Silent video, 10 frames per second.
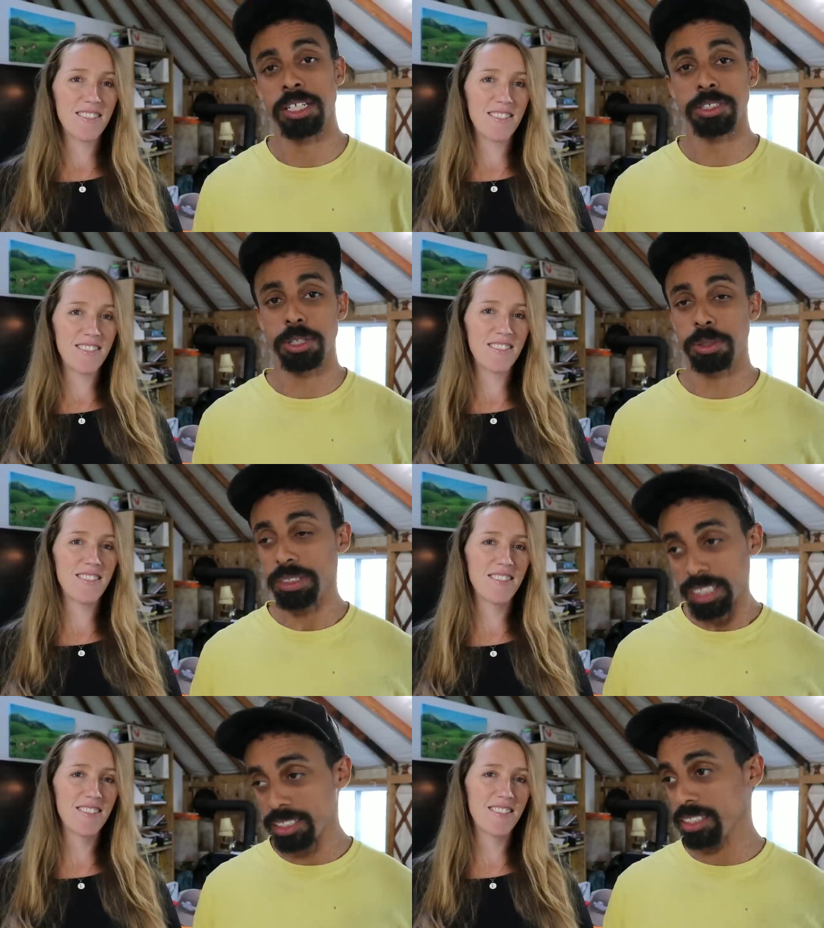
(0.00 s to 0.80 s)
Speaker 1: So
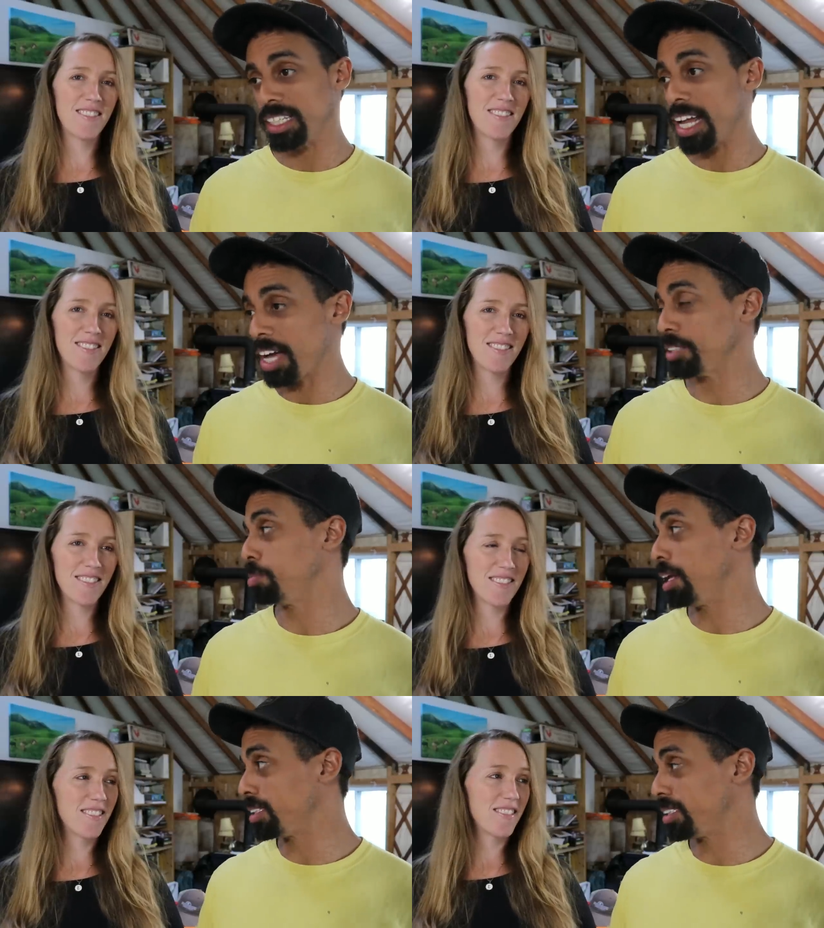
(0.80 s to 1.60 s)
that's a nice
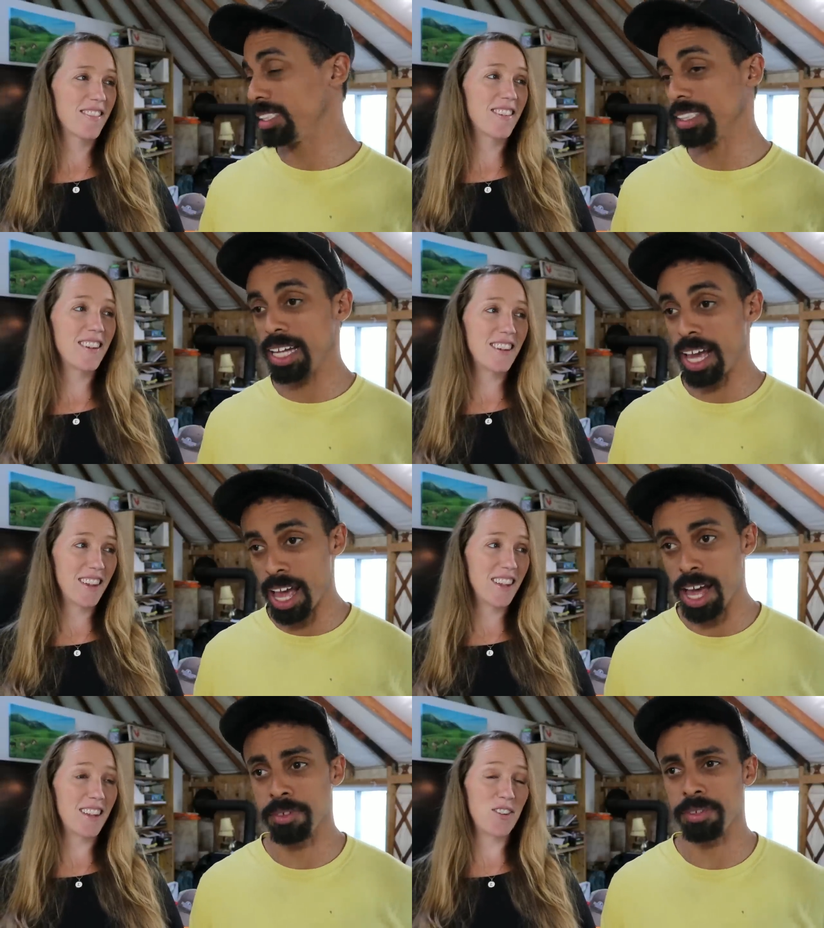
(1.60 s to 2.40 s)
blessing to
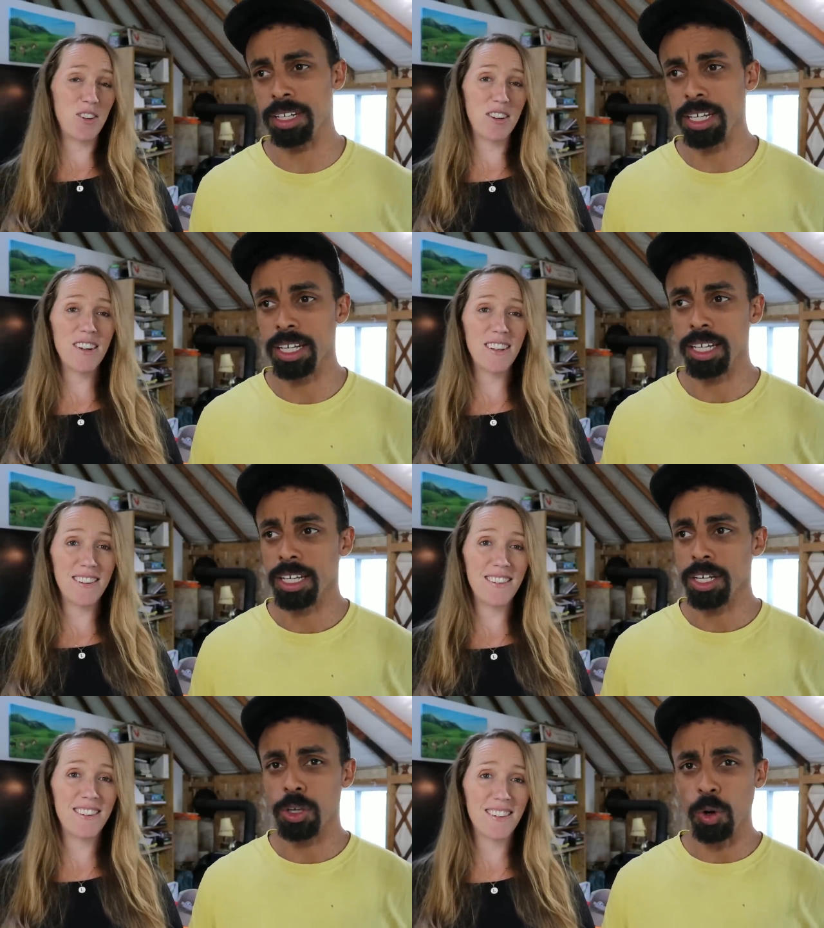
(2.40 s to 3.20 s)
have. It sure
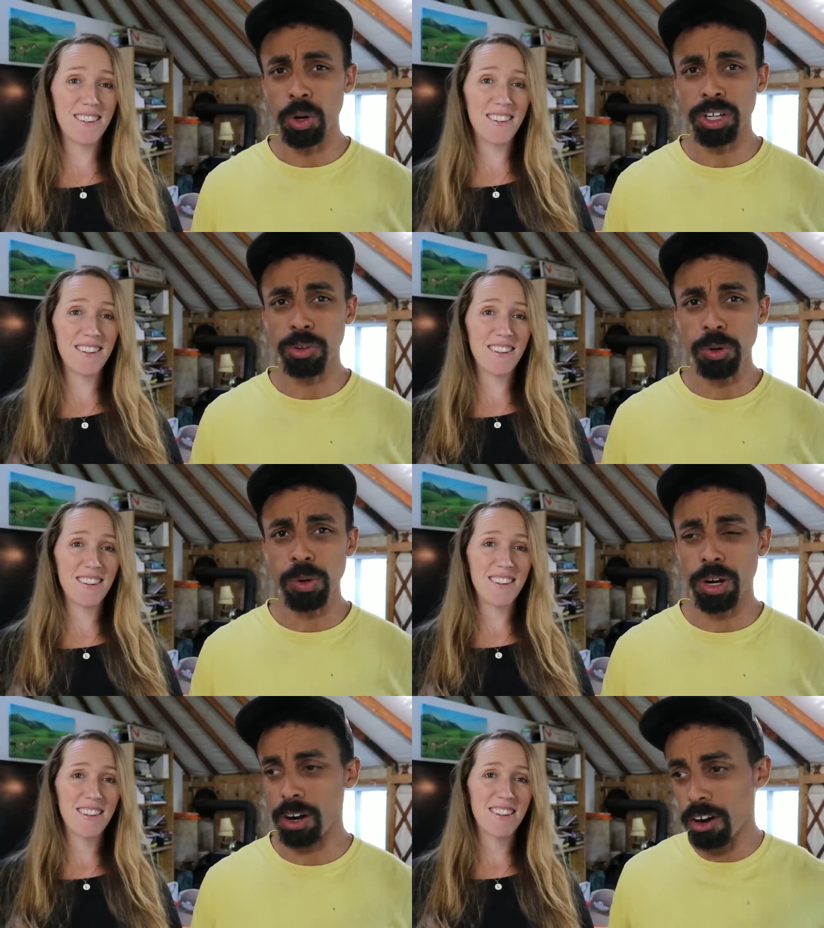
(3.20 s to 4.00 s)
is. Going
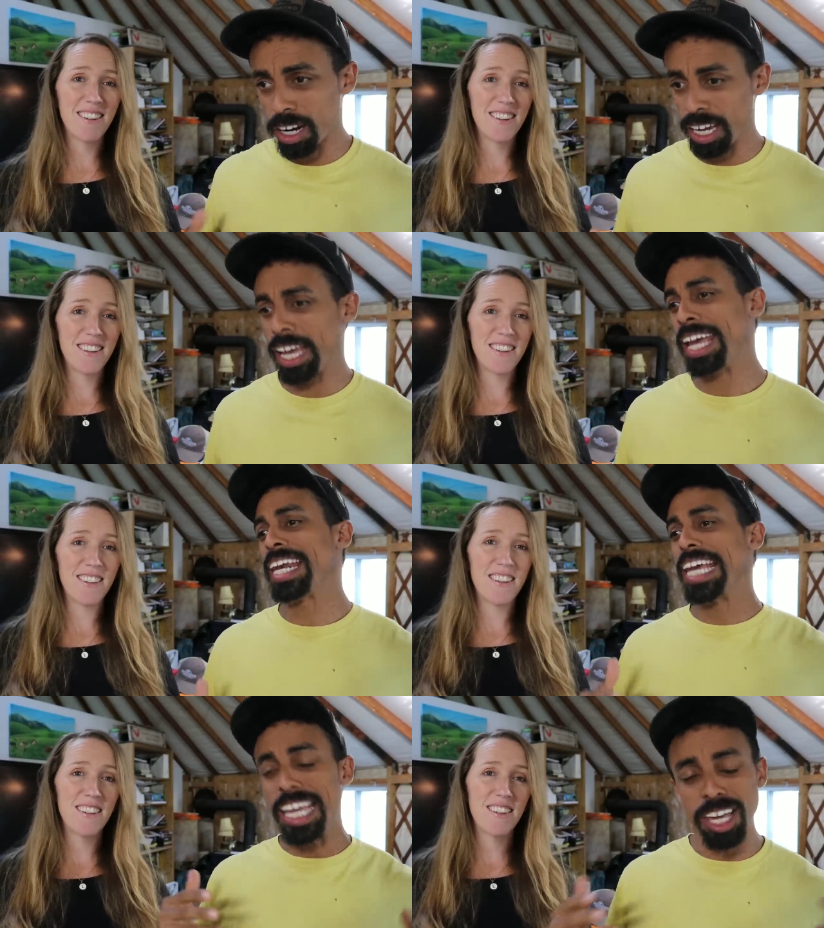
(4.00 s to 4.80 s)
through a
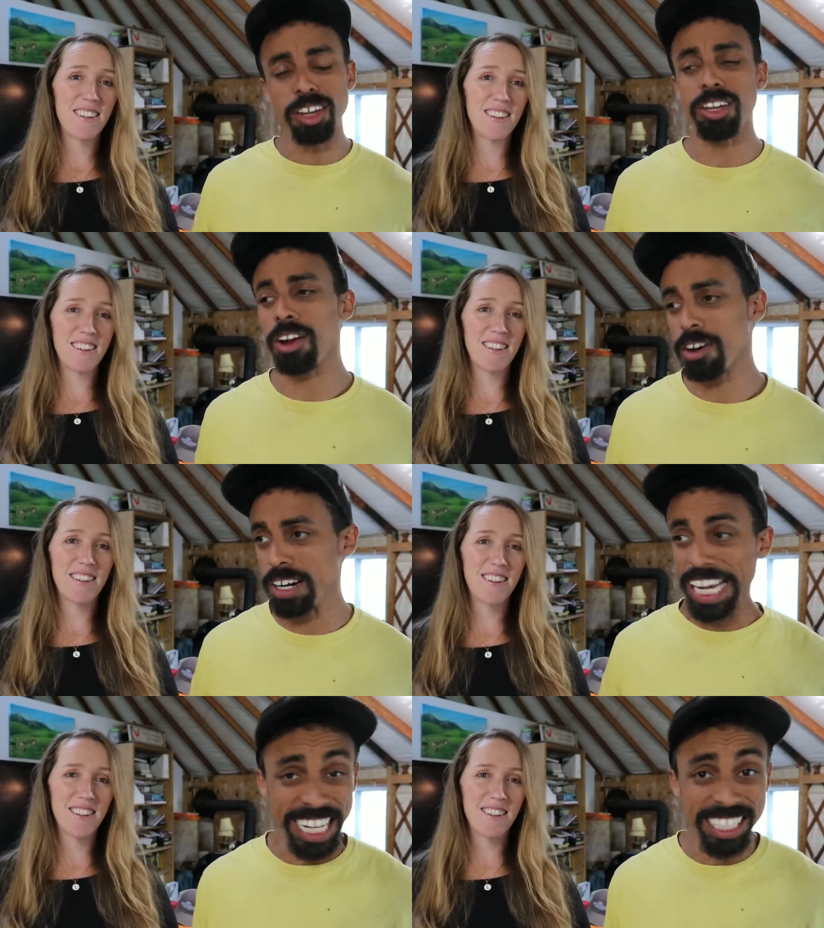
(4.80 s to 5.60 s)
hurricane in a
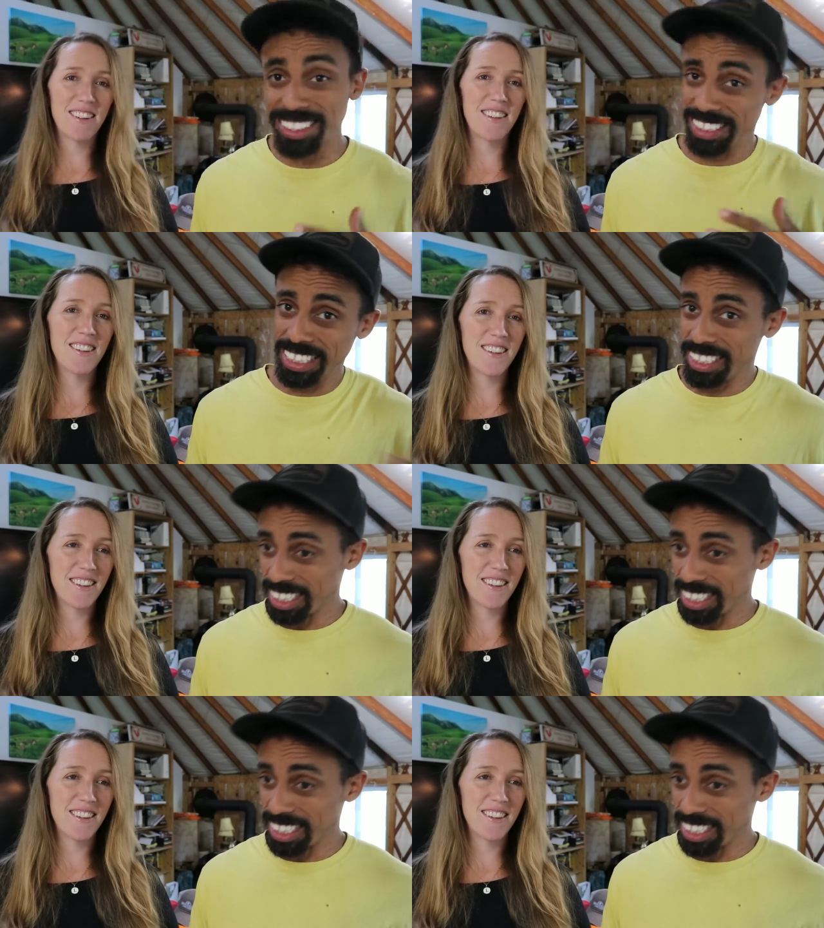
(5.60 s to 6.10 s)
yurt is